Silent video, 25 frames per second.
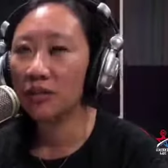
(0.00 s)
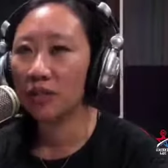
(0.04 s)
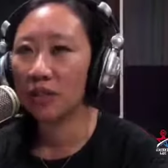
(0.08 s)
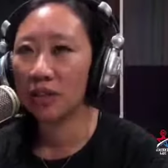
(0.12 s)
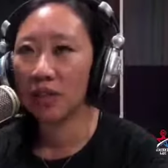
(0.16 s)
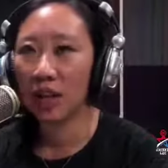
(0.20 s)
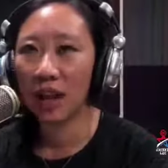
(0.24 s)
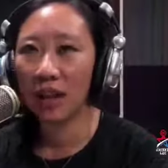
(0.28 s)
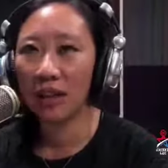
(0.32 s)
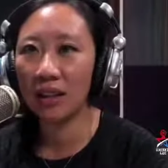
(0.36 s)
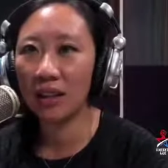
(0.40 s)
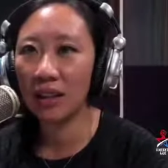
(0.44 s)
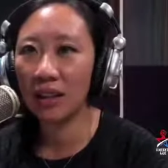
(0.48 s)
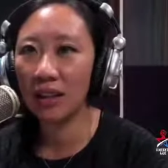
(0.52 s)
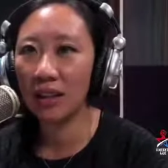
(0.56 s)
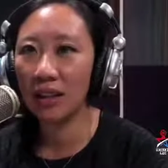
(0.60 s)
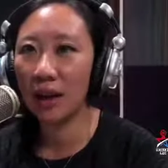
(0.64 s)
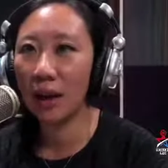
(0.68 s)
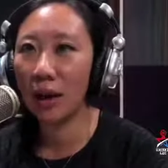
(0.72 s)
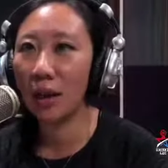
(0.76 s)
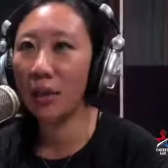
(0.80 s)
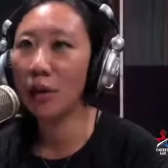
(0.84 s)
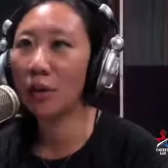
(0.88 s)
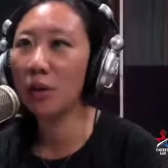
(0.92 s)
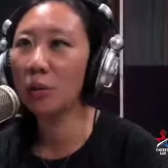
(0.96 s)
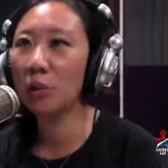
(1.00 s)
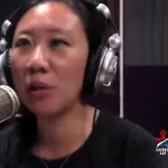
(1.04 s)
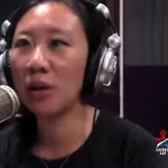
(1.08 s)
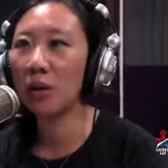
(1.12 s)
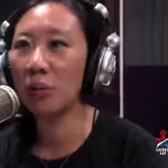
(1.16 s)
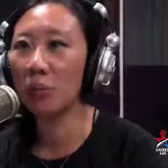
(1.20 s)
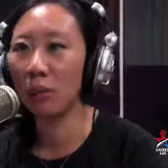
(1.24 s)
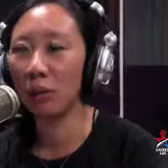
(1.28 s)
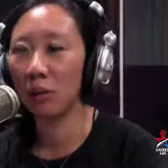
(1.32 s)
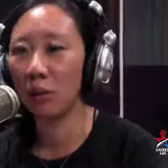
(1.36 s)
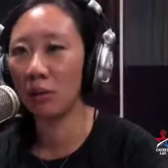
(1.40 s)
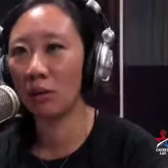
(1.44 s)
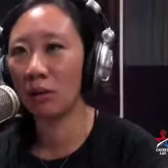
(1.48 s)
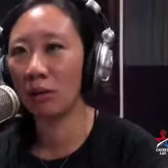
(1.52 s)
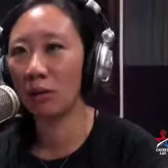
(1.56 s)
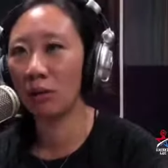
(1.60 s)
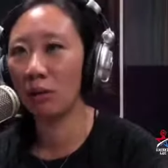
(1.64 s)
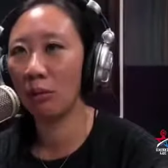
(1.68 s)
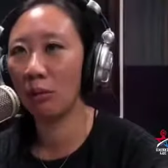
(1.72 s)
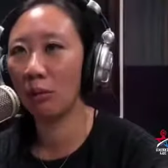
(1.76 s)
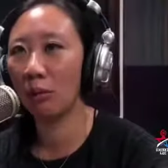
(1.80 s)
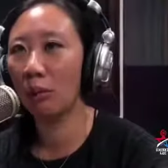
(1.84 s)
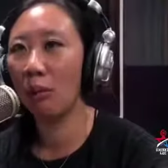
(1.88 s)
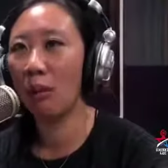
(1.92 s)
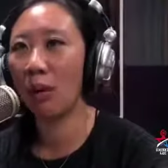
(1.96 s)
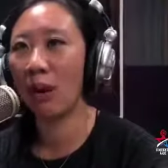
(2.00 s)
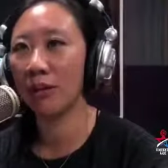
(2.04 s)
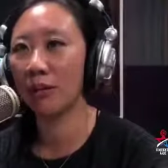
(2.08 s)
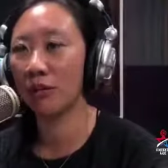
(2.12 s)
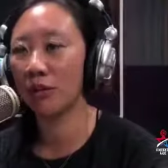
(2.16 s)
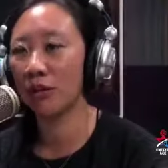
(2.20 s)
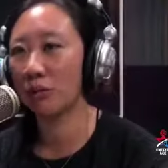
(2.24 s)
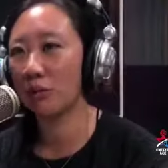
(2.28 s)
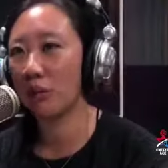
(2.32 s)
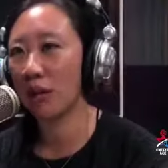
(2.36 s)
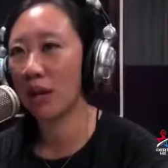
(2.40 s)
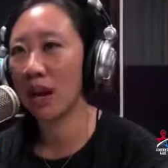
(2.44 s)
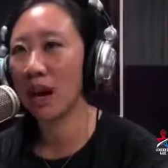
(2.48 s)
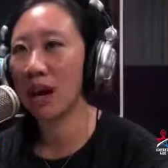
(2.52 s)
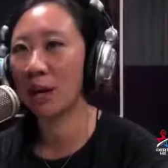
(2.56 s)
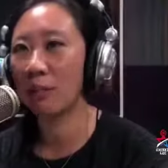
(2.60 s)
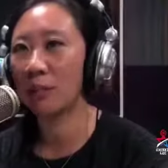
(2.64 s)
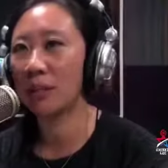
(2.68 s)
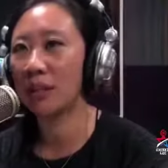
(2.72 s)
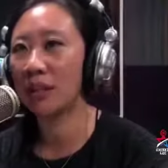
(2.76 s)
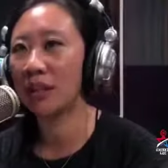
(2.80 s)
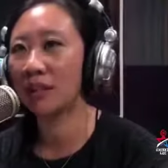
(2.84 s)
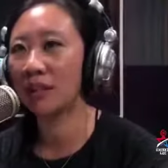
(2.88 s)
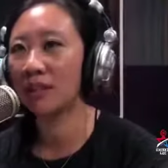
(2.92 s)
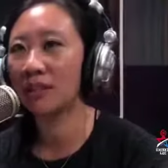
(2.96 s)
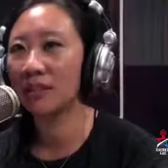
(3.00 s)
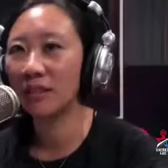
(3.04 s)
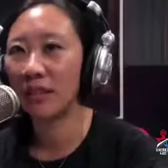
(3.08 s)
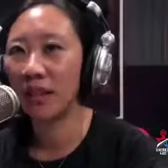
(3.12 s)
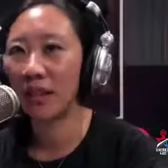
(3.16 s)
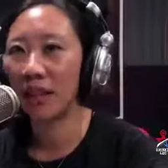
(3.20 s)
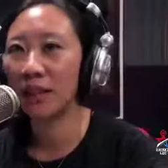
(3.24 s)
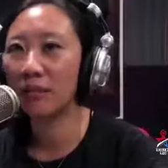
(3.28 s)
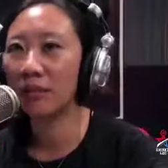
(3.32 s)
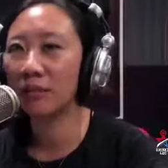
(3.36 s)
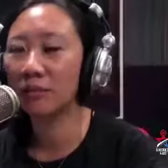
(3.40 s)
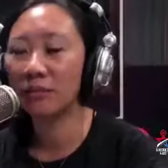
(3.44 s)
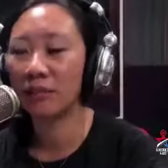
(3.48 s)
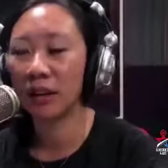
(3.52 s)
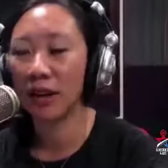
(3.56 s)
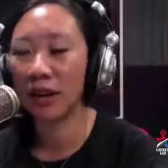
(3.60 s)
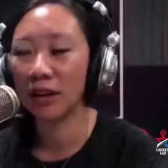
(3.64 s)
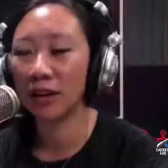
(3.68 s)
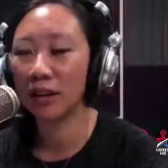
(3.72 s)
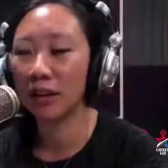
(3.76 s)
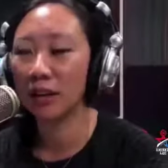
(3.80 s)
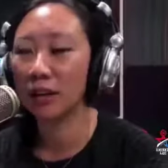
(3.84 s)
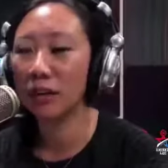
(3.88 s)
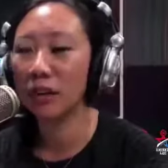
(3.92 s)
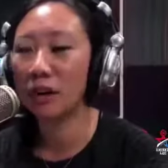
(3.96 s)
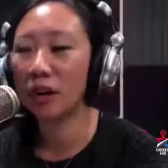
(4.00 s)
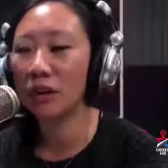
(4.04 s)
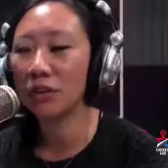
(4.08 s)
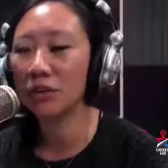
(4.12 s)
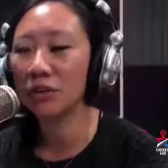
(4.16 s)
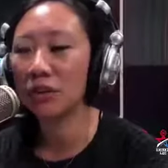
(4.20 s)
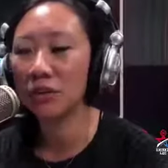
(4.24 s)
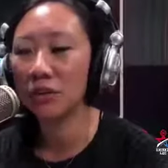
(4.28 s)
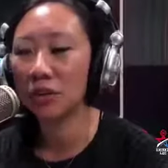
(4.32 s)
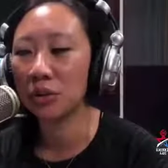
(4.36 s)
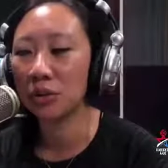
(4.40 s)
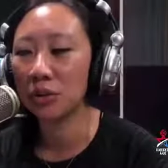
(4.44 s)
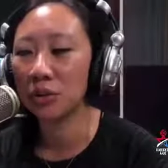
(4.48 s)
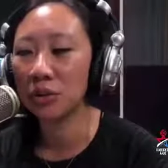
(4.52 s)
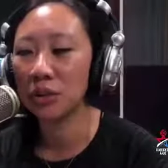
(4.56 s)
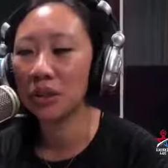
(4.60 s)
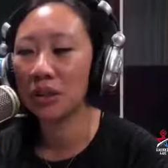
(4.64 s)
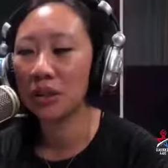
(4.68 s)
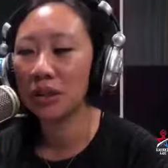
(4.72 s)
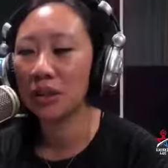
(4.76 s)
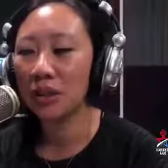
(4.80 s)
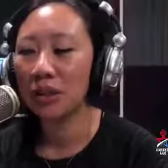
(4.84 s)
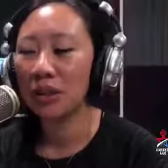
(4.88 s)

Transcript: telling other people what should be happening, like filing a lawsuit.